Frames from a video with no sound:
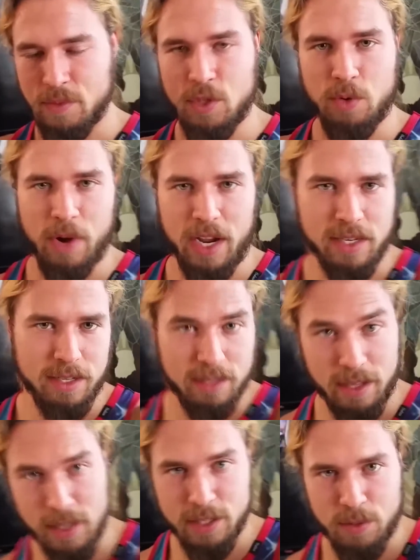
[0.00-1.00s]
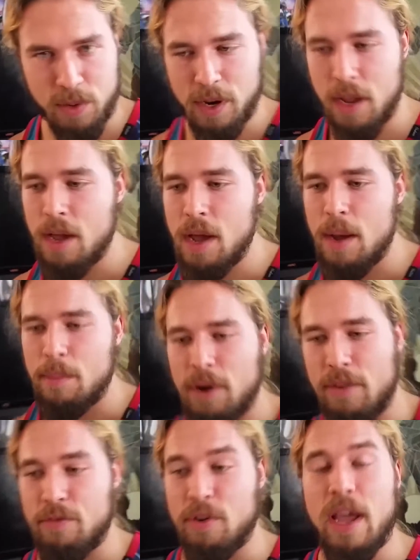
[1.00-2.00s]
directed than this one.
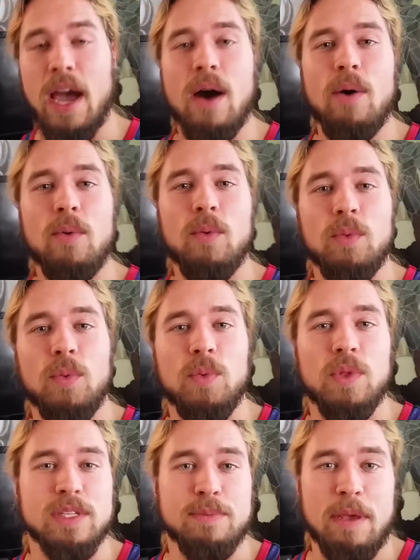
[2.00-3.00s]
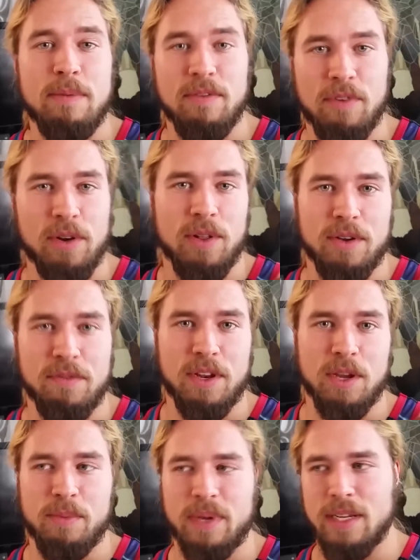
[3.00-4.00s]
But for now, this may be a very long
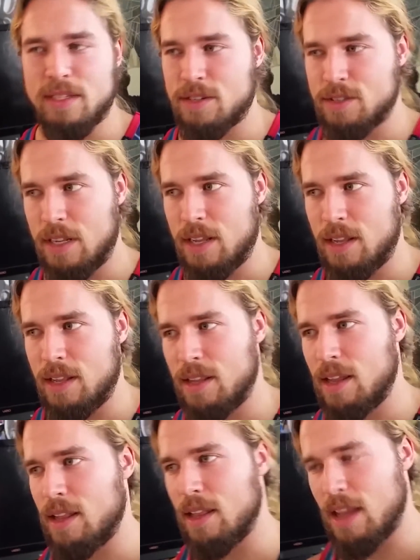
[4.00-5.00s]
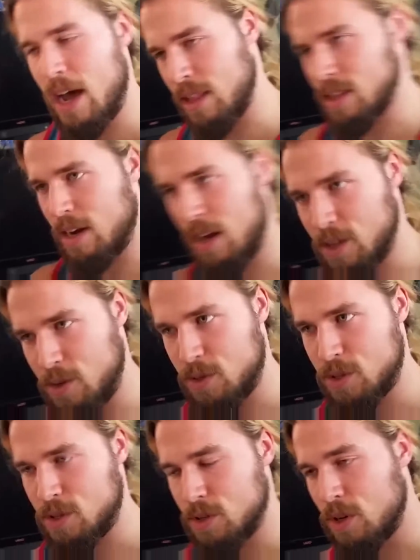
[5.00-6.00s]
video because there's a lot that I
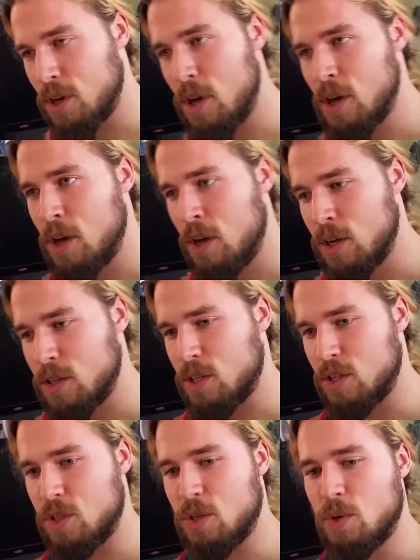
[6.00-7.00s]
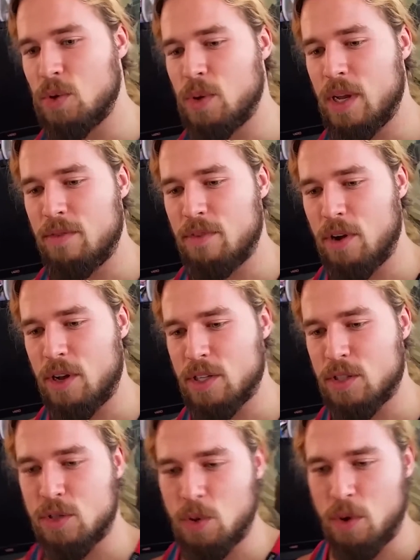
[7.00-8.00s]
used to do in a very
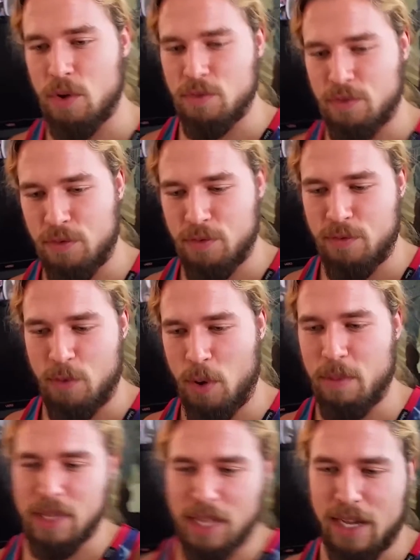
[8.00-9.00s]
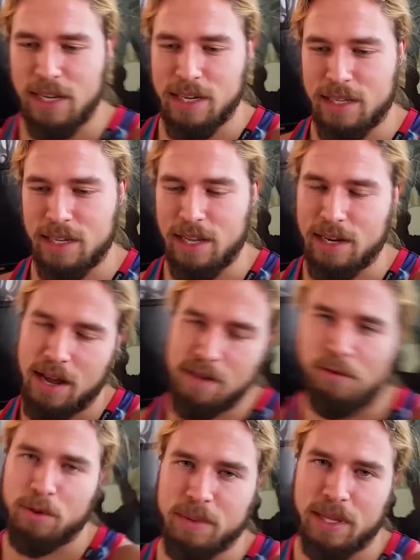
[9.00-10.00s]
sort of formulaic, yet not
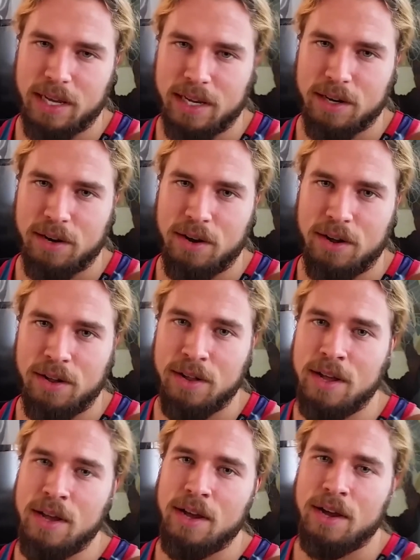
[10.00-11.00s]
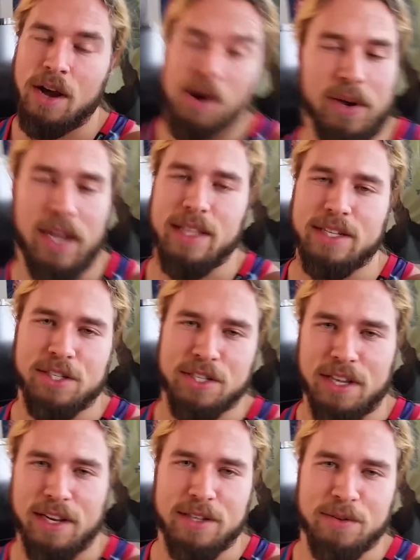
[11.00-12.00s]
formulaic at all. Okay, let's just
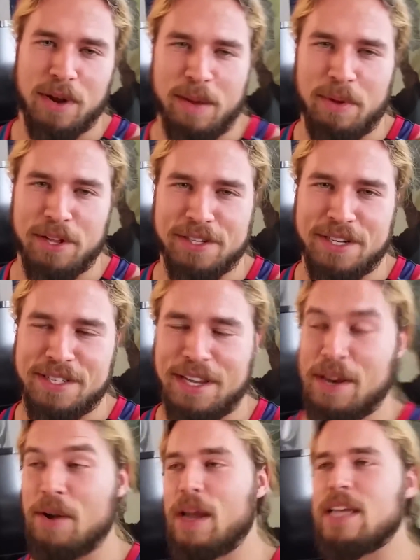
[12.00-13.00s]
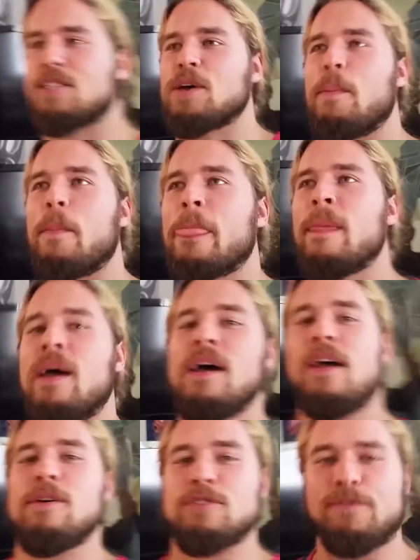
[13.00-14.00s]
get into it. I apologize again. Okay, so
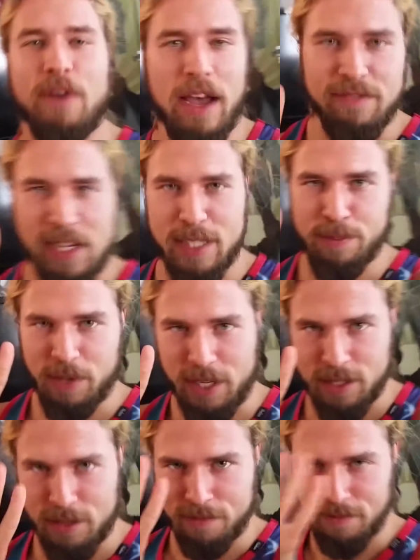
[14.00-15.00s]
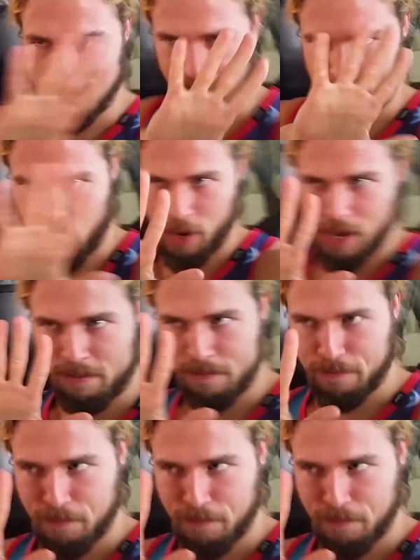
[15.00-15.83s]
it was a 5-day split. Okay?